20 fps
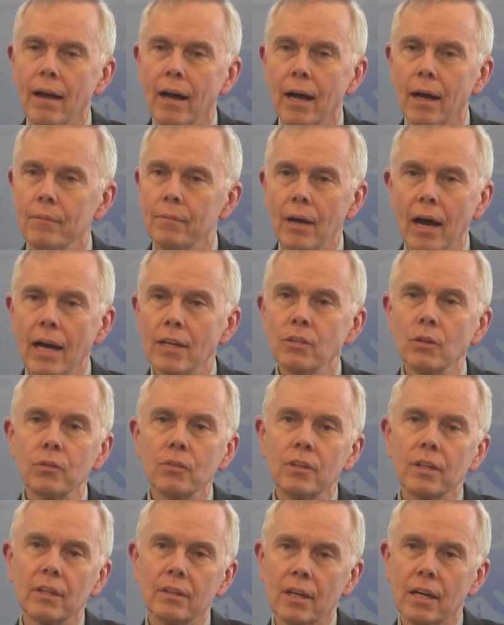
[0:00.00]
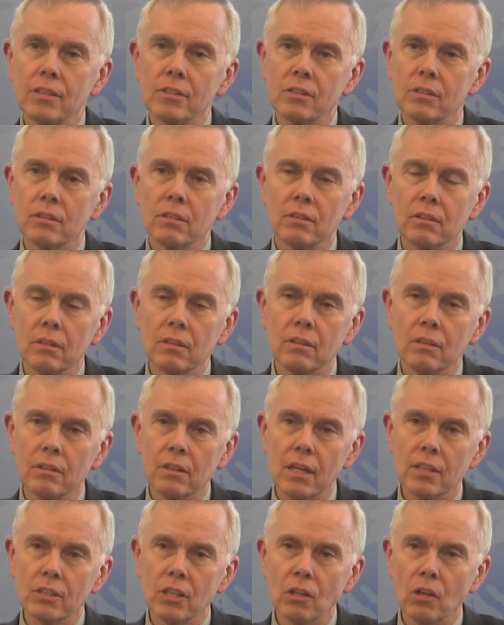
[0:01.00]
Uh, I don't think that's,
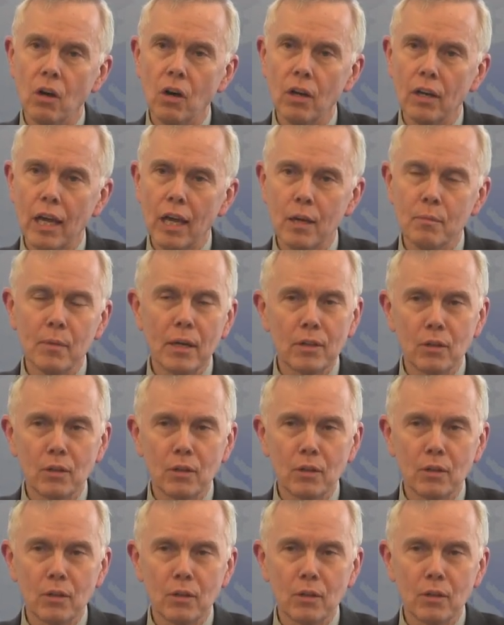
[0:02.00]
that's a long game.